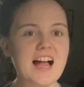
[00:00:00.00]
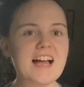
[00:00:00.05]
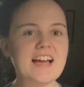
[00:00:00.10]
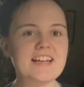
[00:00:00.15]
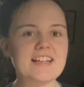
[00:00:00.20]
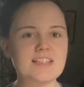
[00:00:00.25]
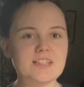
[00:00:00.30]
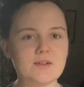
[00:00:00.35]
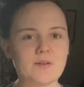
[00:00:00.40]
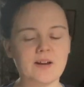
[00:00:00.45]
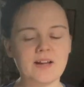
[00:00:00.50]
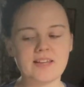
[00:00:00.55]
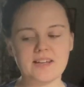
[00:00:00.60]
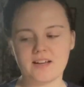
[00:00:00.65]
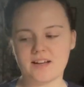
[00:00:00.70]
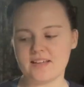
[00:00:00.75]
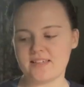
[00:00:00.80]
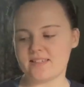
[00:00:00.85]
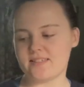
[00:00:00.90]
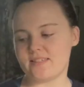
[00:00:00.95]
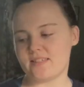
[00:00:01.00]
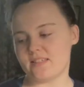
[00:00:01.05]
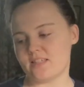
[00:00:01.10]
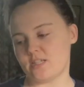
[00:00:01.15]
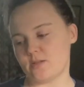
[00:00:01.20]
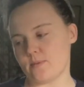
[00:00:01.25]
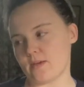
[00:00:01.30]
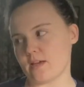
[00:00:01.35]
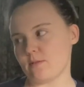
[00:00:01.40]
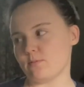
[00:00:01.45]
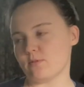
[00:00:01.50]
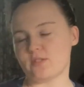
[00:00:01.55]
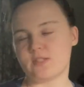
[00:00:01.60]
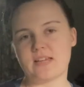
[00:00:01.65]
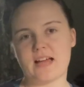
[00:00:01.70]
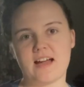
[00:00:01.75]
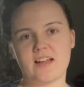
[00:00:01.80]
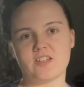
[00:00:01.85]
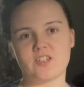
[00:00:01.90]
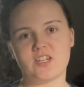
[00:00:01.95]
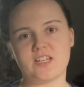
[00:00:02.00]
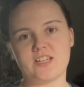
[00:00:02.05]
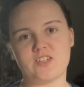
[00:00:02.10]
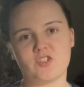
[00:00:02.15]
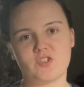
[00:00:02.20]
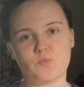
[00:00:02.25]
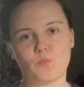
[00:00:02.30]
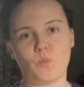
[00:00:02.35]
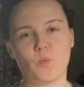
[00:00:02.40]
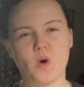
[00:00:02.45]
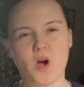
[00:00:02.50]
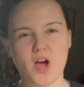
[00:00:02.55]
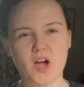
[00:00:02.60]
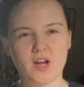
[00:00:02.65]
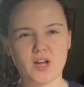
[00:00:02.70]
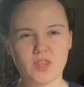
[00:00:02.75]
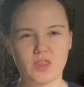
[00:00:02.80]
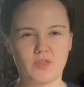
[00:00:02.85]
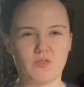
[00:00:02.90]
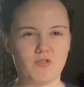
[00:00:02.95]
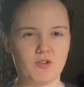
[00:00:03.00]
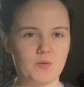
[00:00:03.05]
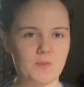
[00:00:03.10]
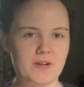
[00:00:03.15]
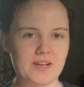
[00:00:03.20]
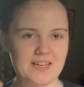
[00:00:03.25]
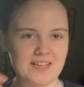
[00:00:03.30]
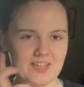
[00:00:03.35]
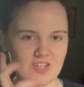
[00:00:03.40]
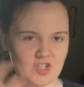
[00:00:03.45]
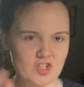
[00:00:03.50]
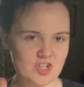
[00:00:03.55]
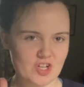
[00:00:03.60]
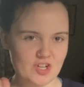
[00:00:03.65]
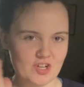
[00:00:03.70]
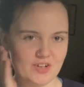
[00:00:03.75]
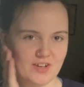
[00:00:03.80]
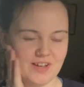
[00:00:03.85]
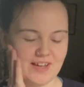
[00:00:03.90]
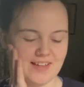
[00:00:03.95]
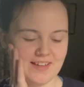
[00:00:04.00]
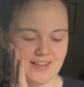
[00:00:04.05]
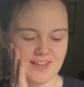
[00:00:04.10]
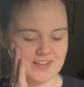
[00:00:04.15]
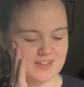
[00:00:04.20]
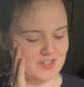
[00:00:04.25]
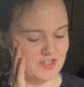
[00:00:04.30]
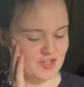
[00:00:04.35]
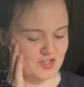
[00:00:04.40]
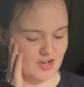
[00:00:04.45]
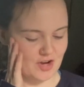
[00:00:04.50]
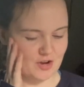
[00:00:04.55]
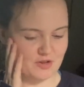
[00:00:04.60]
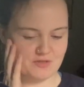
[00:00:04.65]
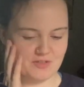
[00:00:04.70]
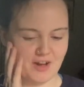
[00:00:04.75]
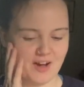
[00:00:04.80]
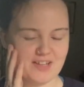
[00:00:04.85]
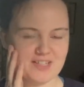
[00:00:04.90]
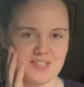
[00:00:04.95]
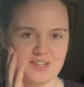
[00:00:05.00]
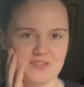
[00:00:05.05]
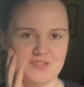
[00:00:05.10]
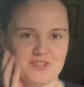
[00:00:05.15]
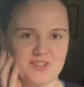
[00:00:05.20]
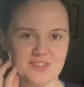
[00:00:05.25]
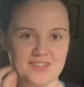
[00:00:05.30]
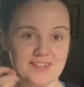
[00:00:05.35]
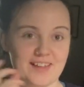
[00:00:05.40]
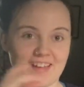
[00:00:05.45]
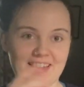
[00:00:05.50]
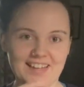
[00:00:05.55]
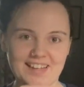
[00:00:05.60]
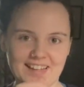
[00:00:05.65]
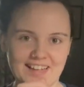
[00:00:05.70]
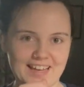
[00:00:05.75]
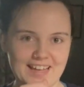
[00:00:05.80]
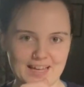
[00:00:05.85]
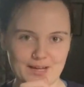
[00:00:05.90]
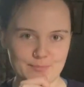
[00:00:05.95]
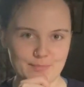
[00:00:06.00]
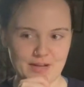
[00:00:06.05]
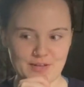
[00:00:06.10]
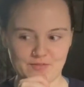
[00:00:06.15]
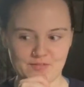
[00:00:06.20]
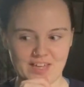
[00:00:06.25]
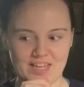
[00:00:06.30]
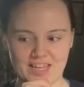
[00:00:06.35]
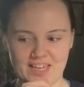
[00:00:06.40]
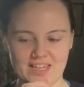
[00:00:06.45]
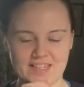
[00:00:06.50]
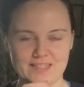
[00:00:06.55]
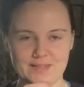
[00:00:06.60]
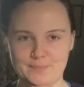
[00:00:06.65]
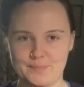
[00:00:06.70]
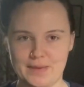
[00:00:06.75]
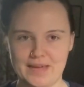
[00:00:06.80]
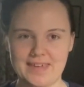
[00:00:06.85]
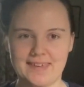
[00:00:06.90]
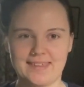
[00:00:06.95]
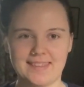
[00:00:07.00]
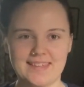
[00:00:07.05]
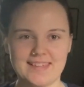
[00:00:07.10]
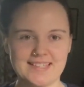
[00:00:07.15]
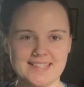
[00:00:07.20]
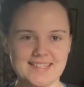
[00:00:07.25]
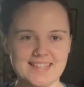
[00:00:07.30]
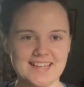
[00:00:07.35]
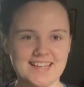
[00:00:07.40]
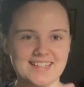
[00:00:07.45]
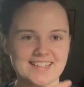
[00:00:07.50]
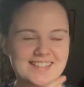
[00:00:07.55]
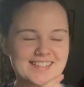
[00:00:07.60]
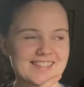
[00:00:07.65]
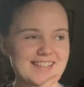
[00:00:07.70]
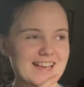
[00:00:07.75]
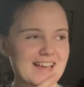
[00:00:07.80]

It's quite nice to be able to actually just work through an issue and show that I don't just like click my fingers and make these things,